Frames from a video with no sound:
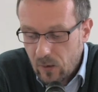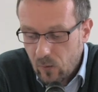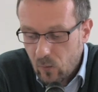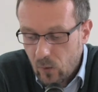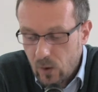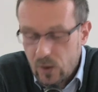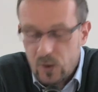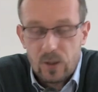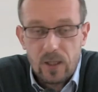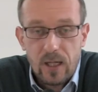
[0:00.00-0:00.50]

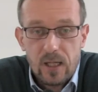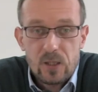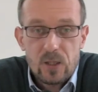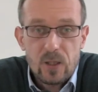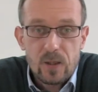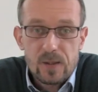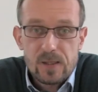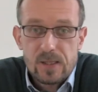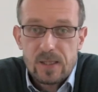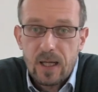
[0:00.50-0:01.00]
which
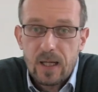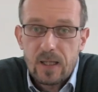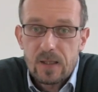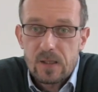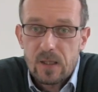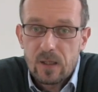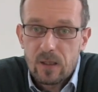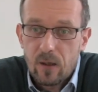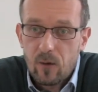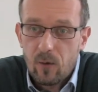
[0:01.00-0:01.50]
nation states
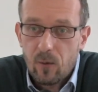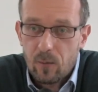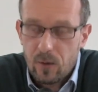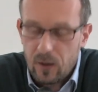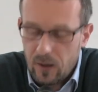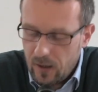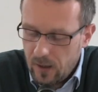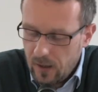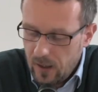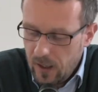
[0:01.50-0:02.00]
in Europe
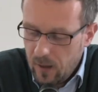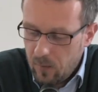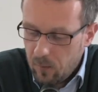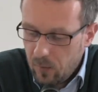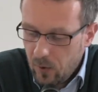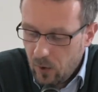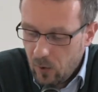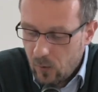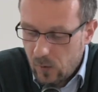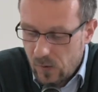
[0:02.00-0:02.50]

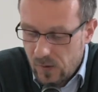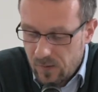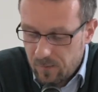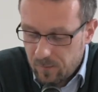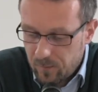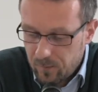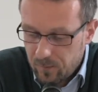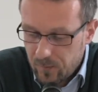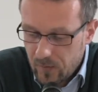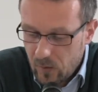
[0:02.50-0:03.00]
impose."
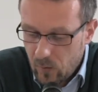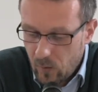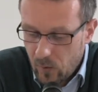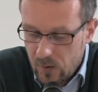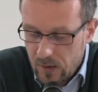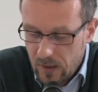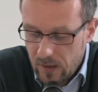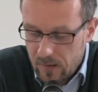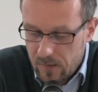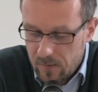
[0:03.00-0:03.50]

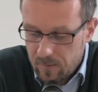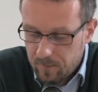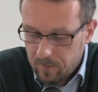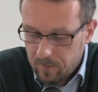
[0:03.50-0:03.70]
Quote end.